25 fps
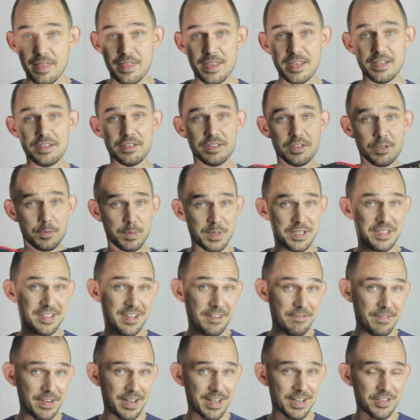This
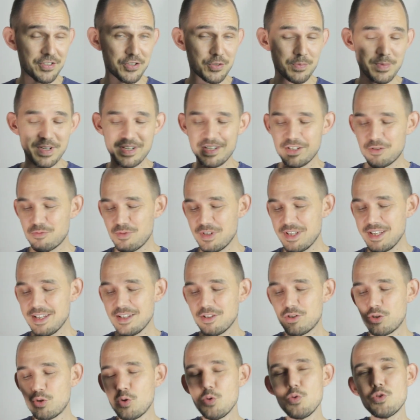specific instrument is really
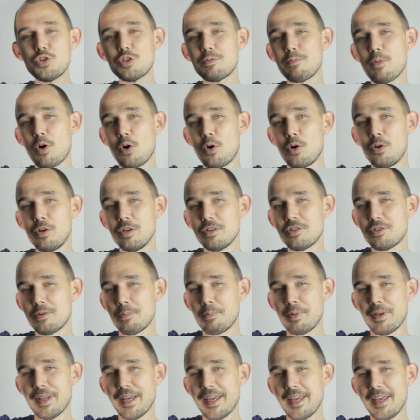too small to
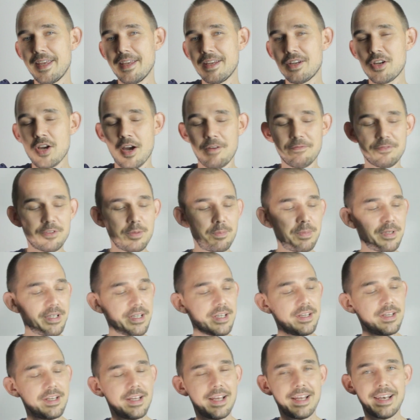play
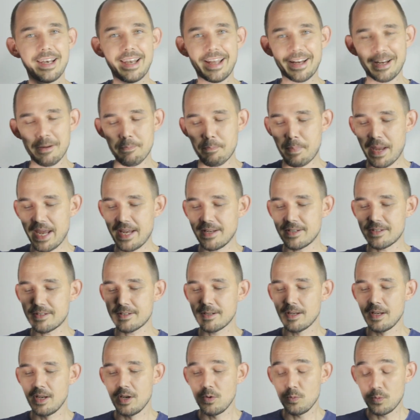comfortably like a
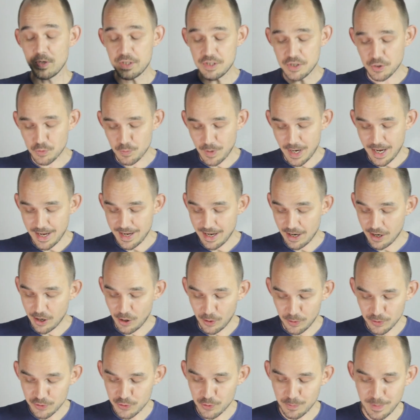bass, which is why I
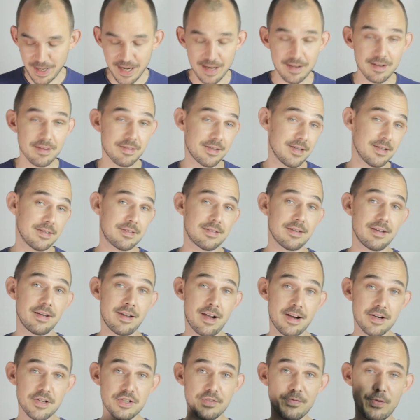also made this
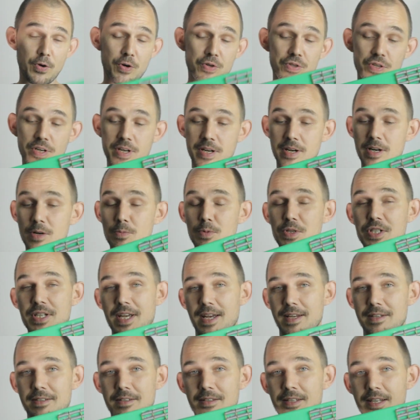larger version here, which
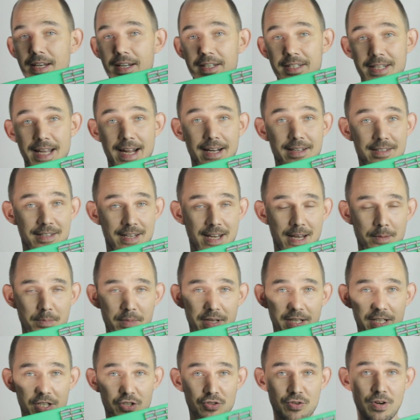has the exact same
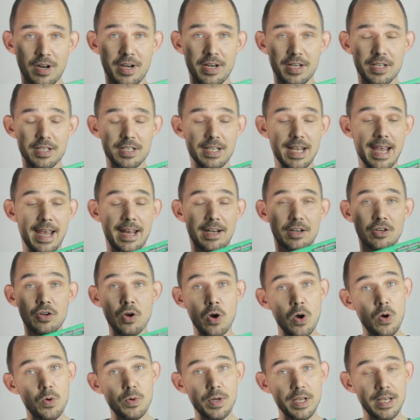electronics and
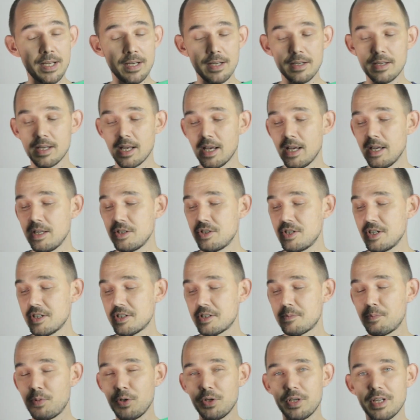code in it,
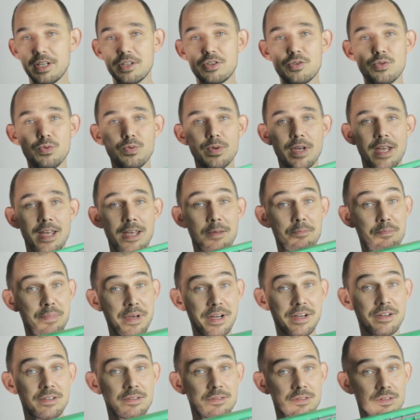just put into a
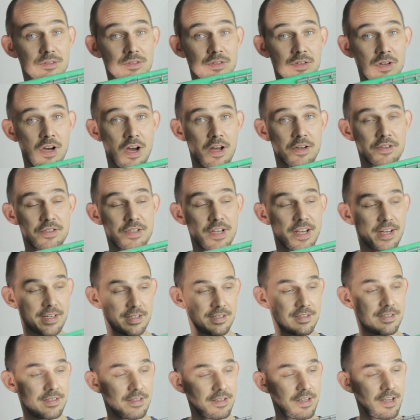bigger
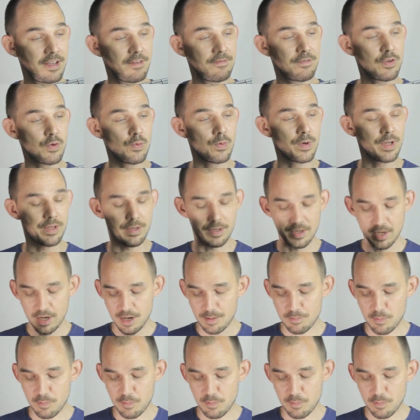context, if you will.